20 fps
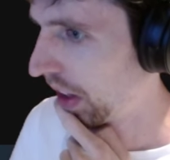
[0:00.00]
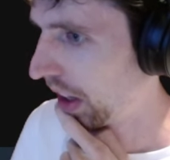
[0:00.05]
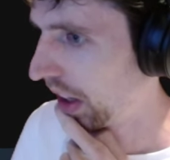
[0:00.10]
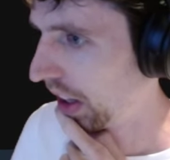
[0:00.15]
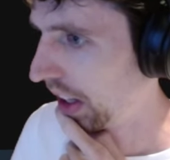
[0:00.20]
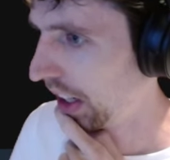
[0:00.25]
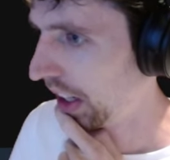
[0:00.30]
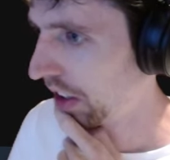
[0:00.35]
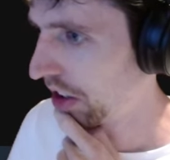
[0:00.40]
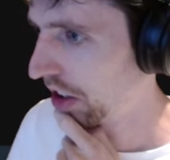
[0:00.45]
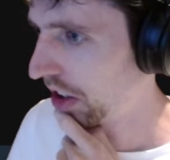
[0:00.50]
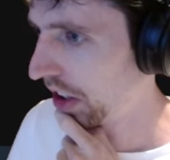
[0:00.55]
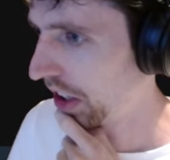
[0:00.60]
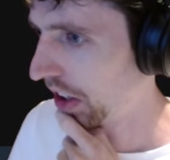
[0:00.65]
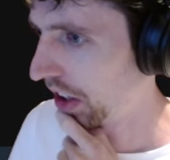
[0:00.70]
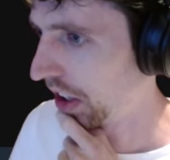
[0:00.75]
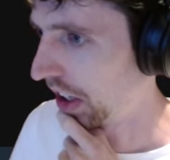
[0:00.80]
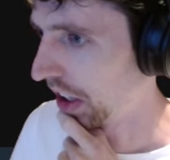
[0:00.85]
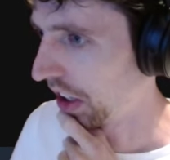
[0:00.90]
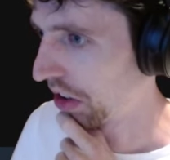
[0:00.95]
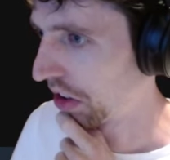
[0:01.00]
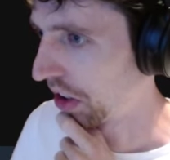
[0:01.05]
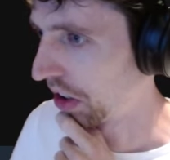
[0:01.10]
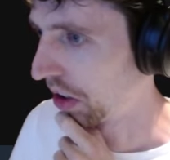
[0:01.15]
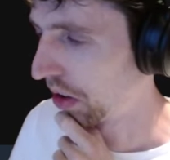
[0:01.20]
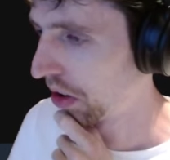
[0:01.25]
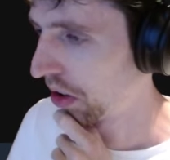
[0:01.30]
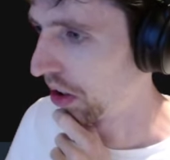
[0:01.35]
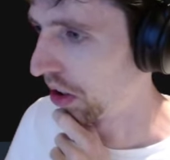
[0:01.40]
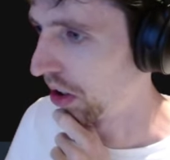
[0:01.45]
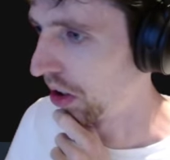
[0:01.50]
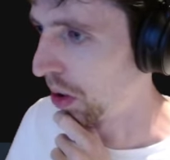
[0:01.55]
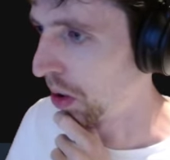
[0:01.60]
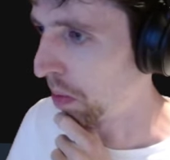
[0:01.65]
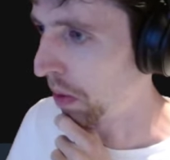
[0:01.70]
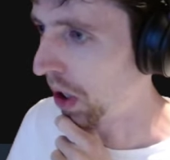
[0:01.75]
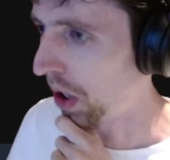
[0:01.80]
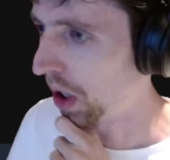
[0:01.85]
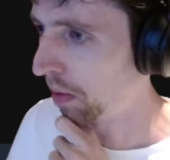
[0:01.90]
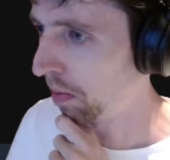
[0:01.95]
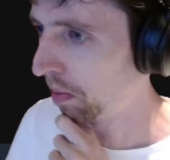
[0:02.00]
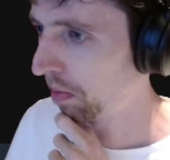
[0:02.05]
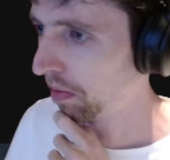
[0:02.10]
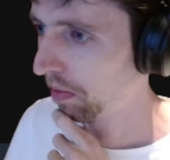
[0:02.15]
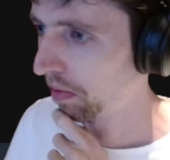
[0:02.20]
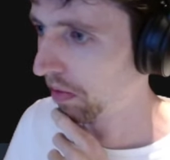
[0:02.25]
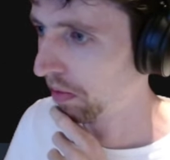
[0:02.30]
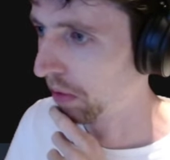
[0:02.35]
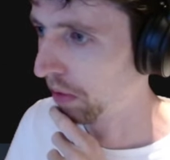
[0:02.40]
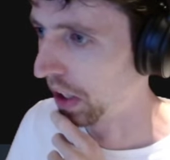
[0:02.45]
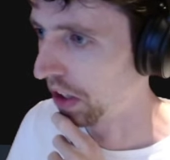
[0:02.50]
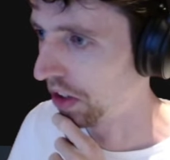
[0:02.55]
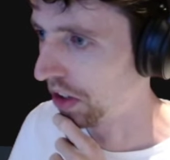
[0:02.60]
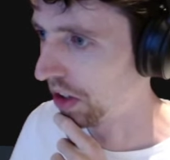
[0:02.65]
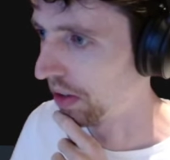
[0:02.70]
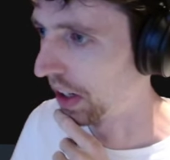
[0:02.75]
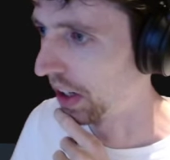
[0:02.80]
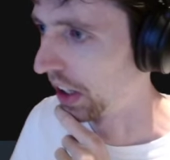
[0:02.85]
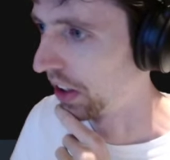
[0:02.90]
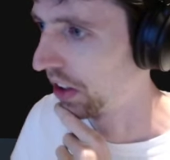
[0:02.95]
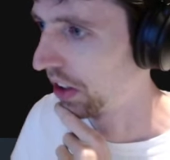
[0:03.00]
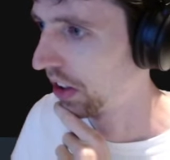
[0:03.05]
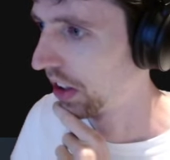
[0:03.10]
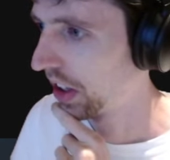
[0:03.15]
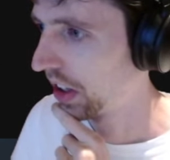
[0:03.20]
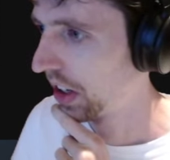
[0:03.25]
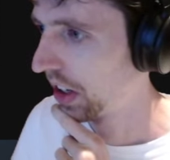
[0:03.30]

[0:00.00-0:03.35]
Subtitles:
Let's look at the next row. So Palm, Presence of Mind.